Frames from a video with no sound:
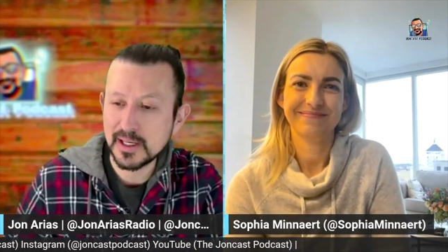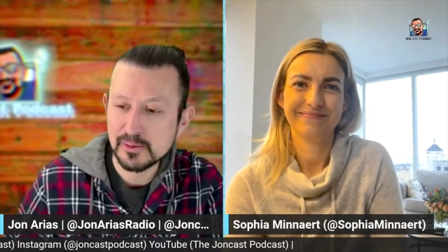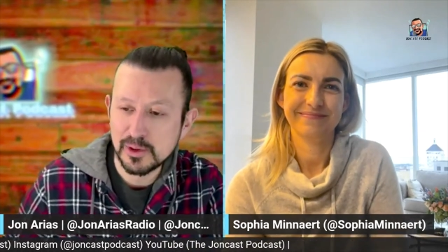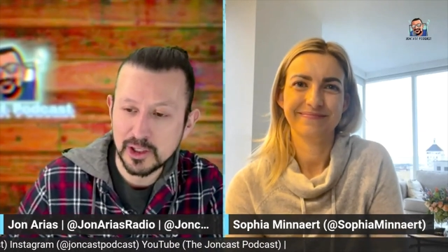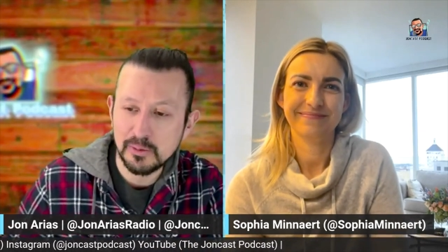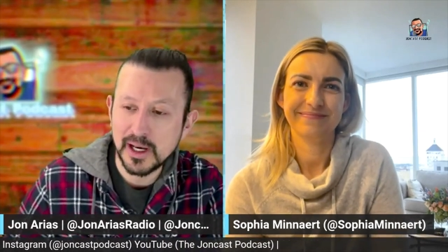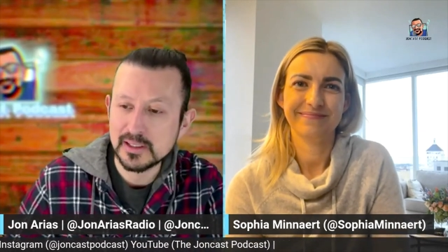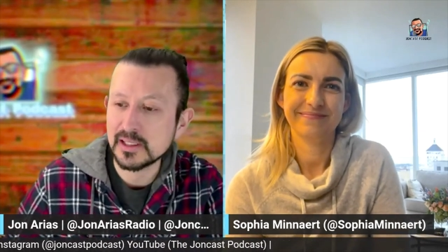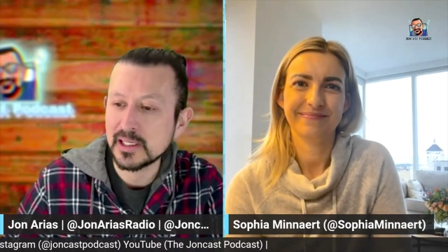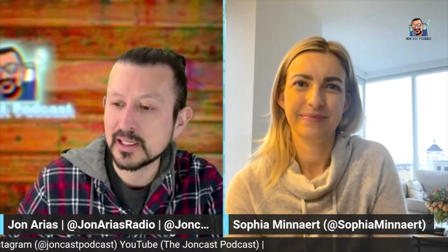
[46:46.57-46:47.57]
Speaker 1: want to go back to
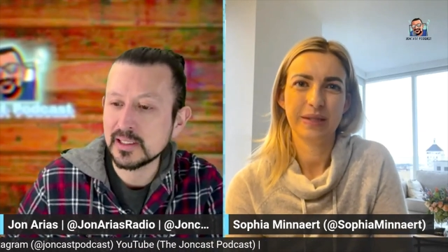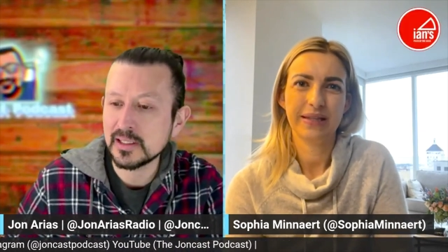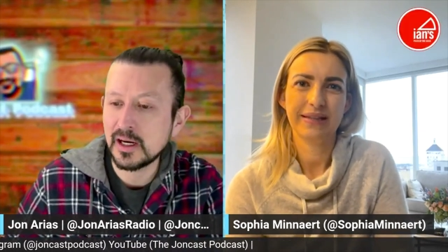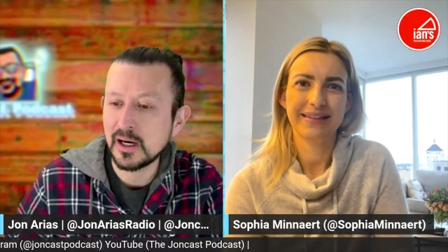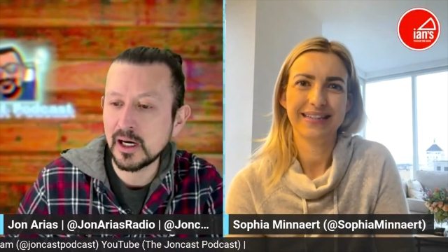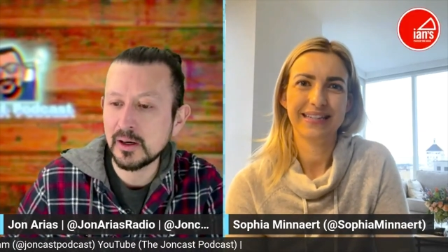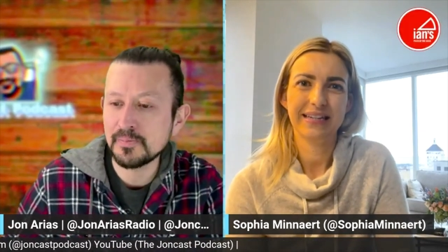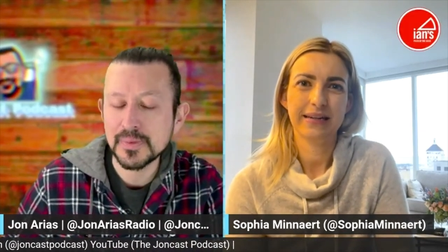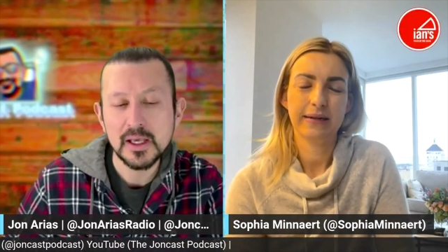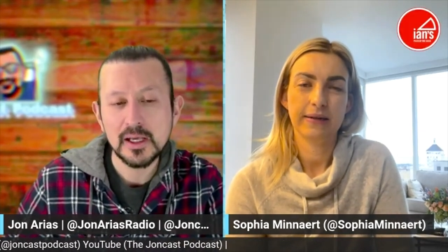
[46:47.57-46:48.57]
the 90s. Um,
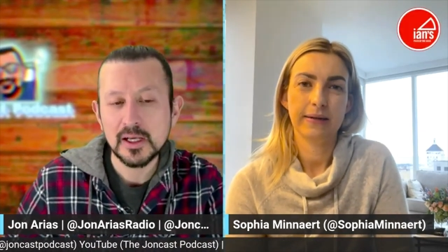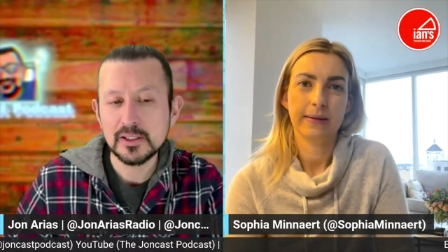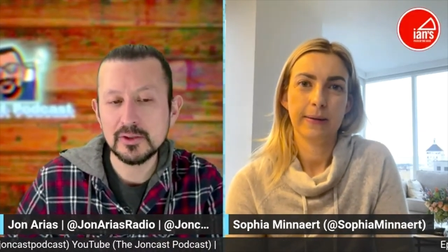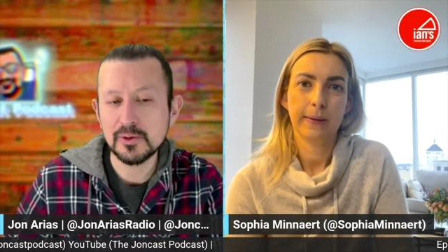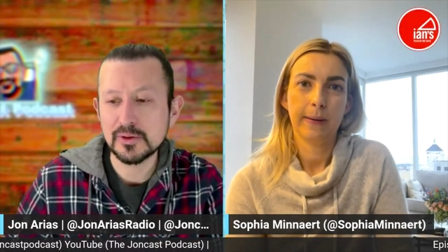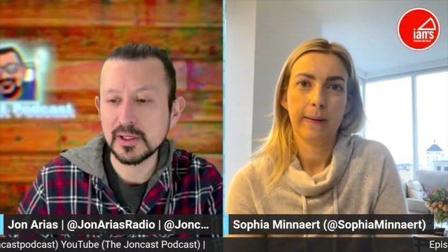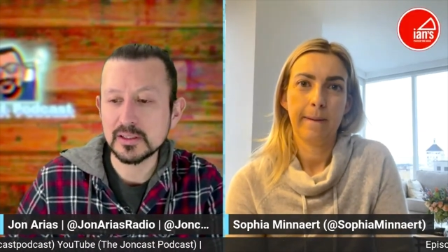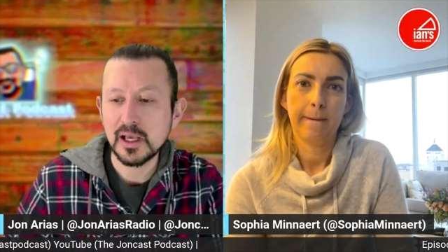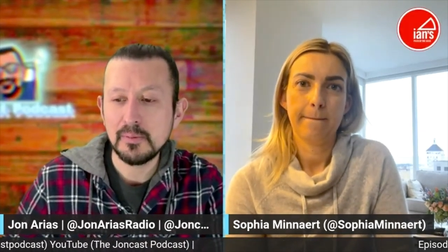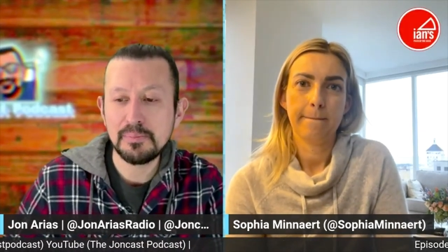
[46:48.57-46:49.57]
two more things.
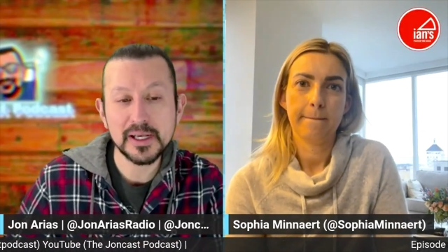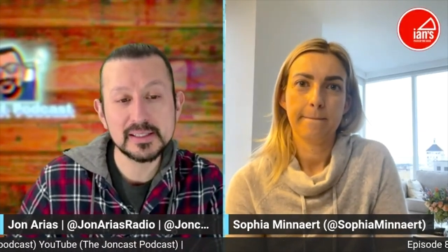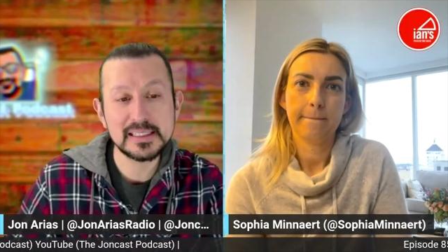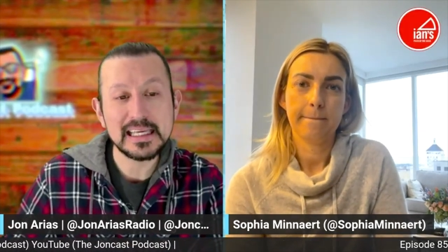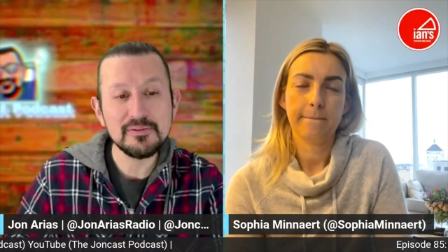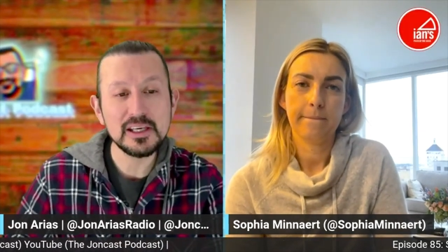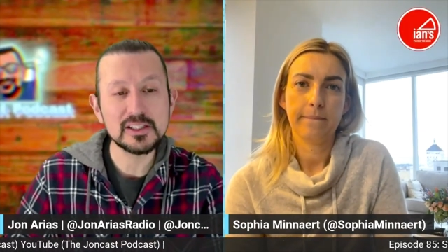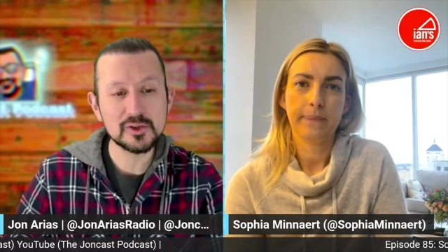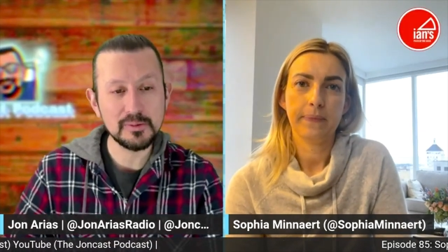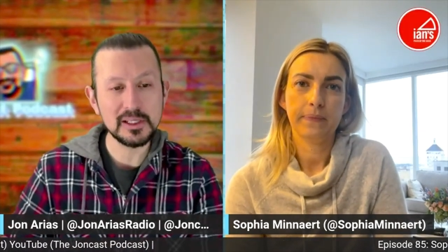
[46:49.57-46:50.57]
Best TV
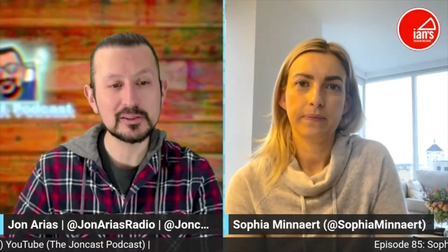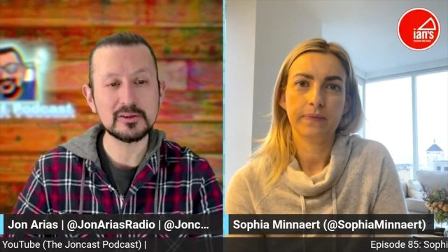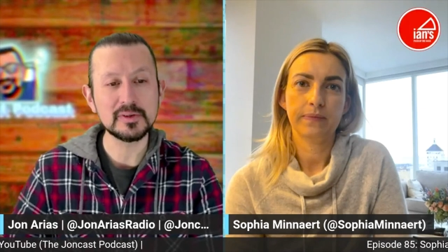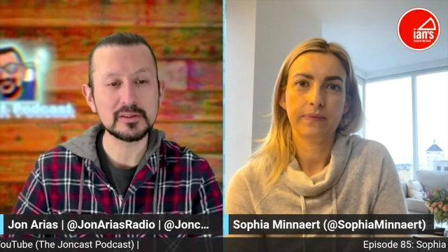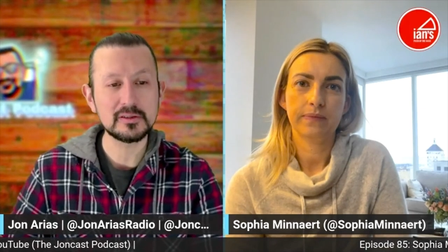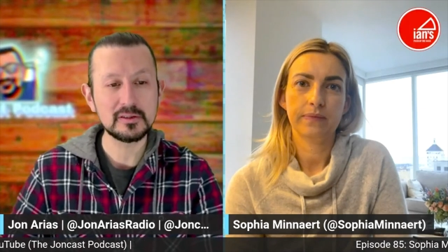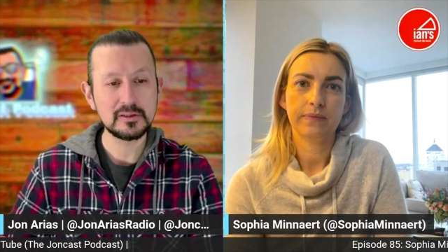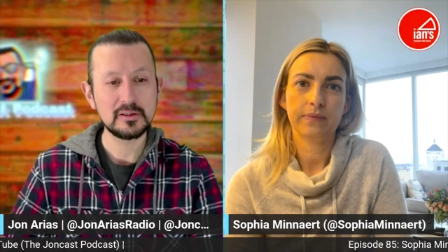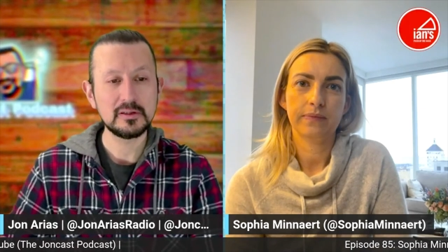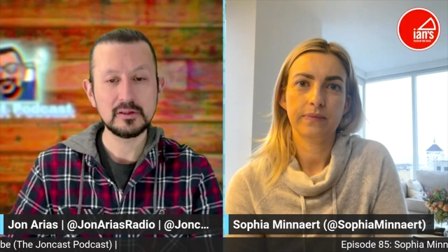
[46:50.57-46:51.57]
streaming service.
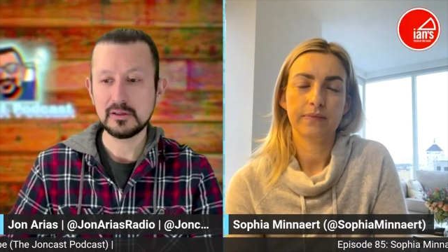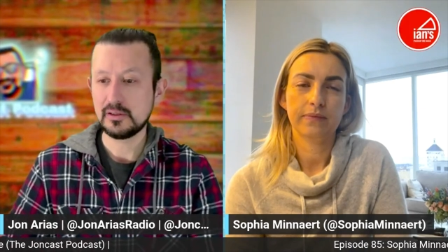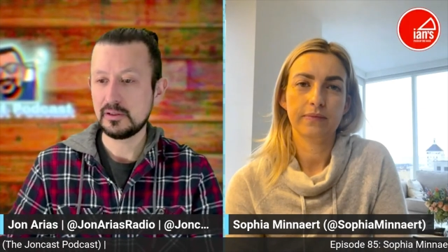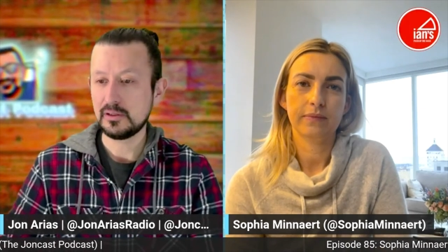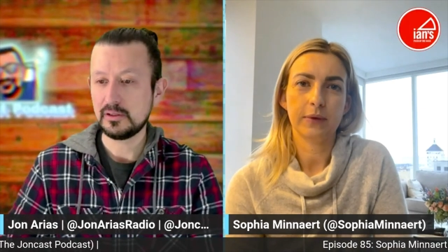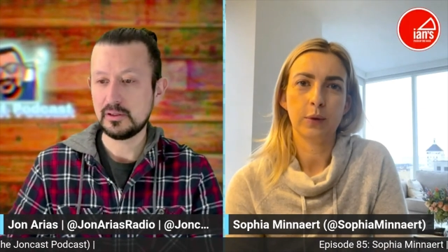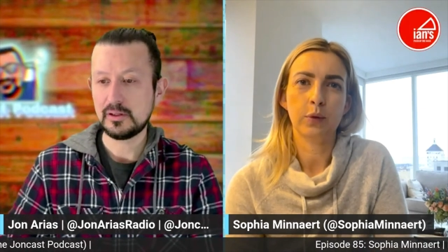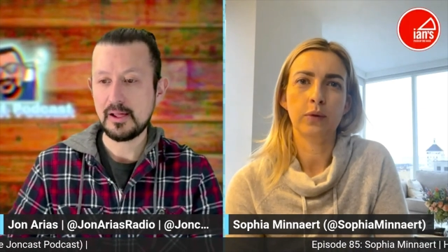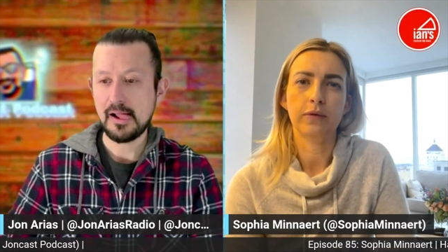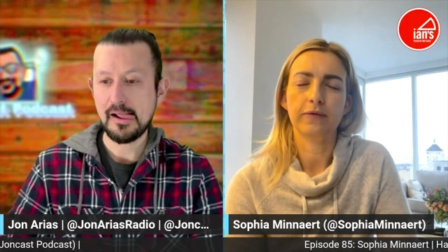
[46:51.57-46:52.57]

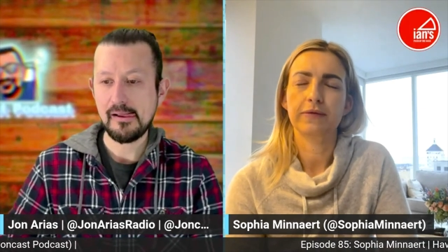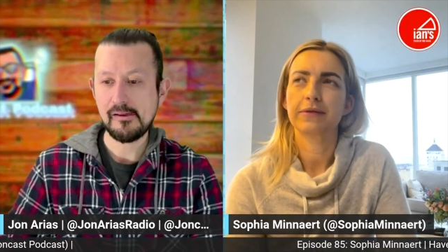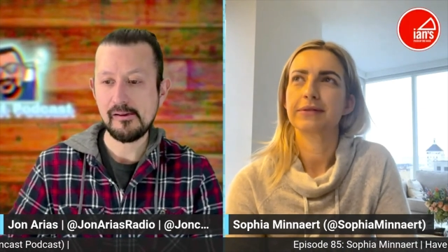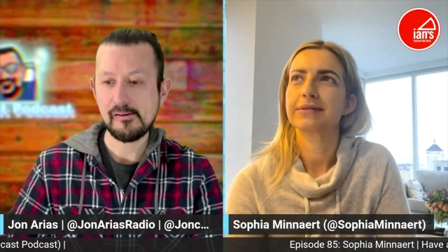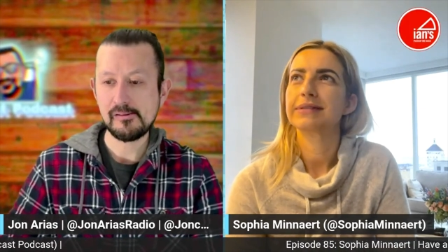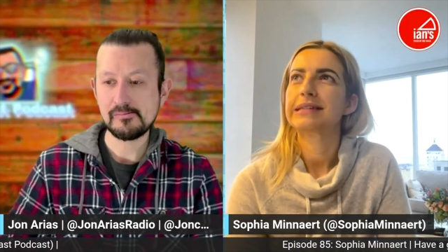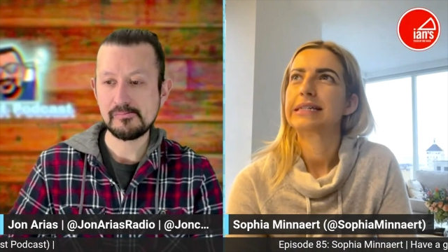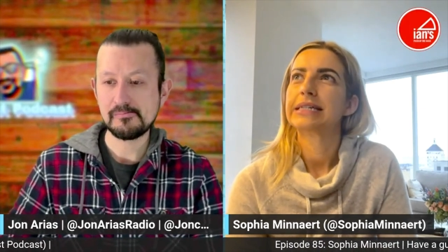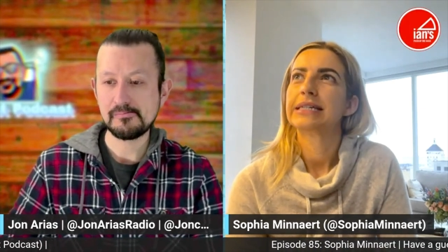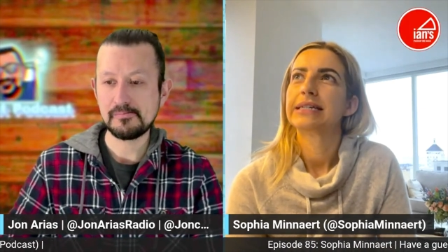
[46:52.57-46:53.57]
Speaker 2: Oof.
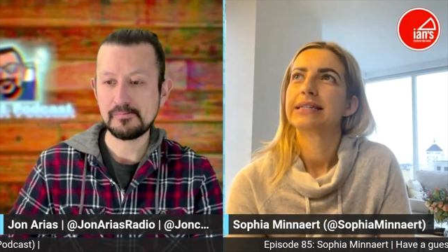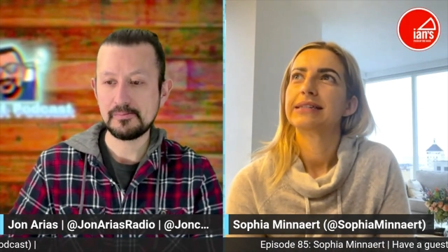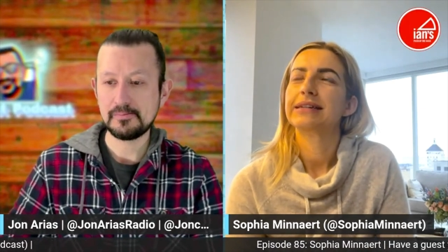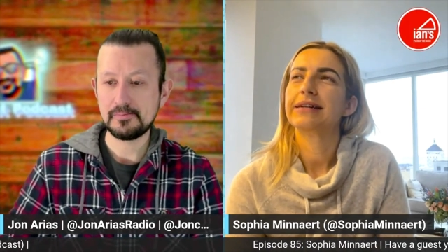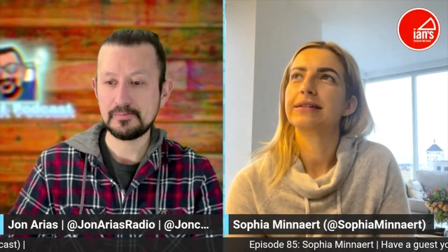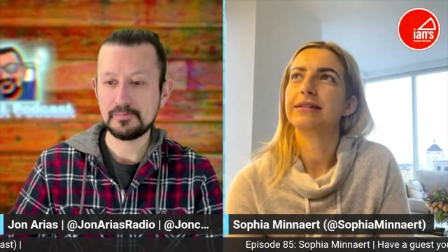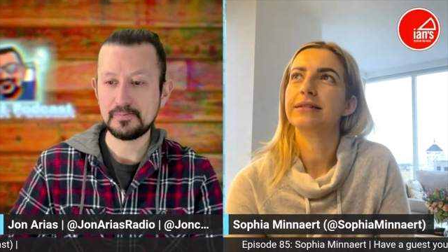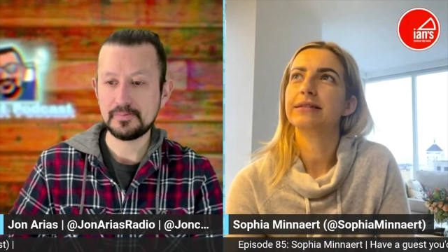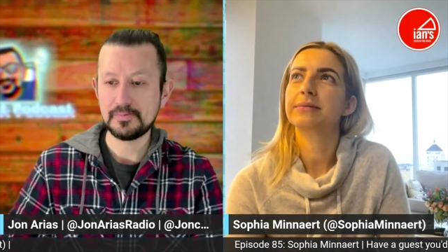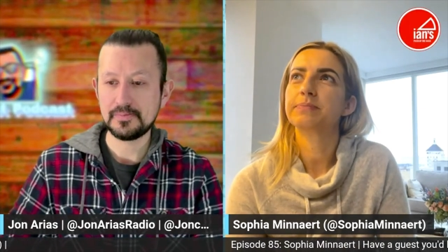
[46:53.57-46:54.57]

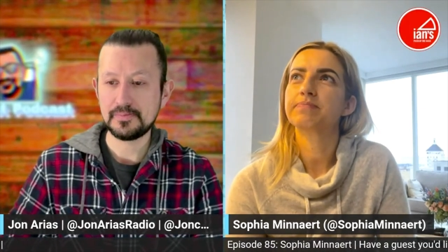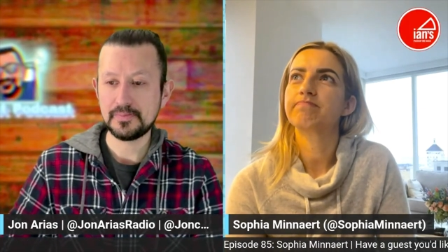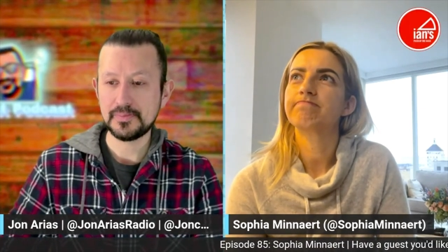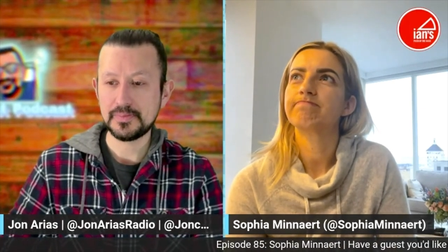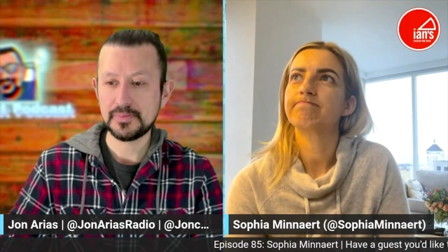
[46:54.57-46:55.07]
Um,